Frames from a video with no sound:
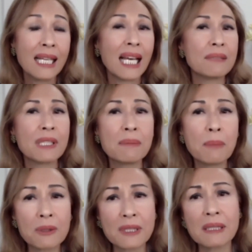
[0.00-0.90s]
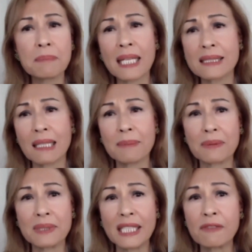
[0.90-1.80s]
And with most of the pandemic
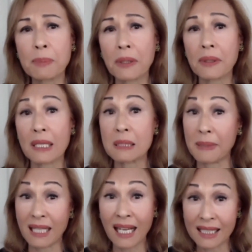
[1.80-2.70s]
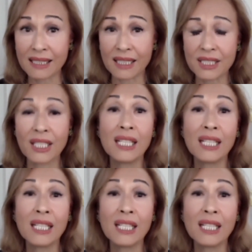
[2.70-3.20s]
relief programs behind us,